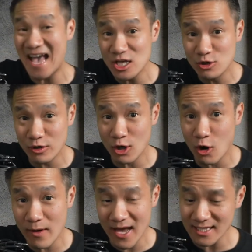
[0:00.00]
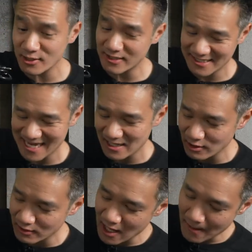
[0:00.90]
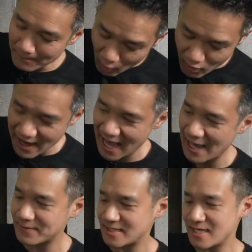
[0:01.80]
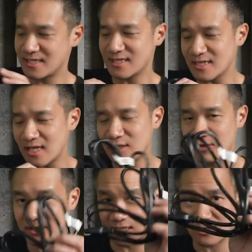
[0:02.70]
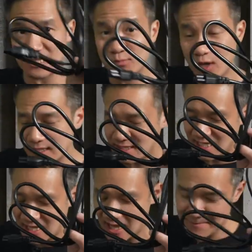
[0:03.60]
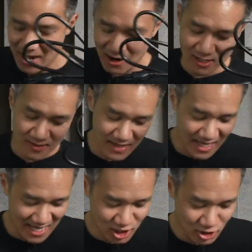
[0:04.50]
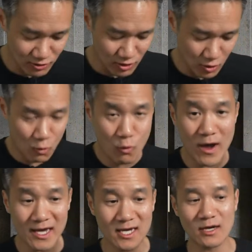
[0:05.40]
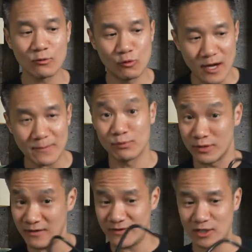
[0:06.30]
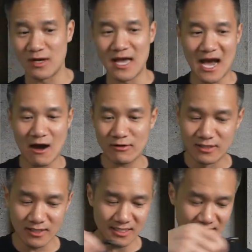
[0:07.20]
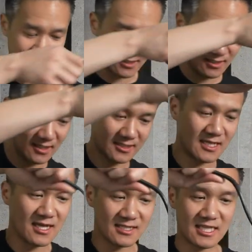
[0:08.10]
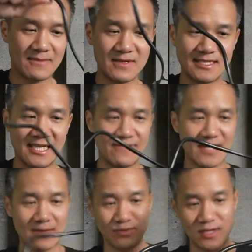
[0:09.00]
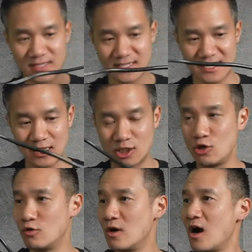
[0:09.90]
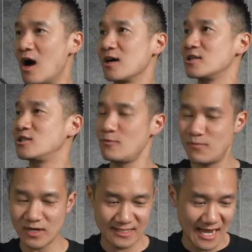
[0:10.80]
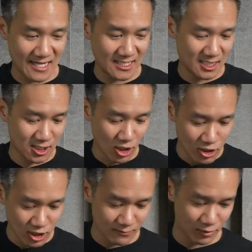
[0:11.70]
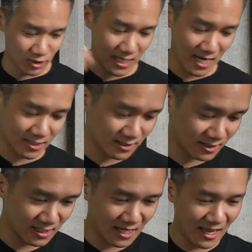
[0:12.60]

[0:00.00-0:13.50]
Android OS so you can download more apps. It's a solid unit. So let's plug this in, power it up, and show you a quick, quick preview how good this thing looks. So let me see if I can plug this into our Super Danny Surge Protector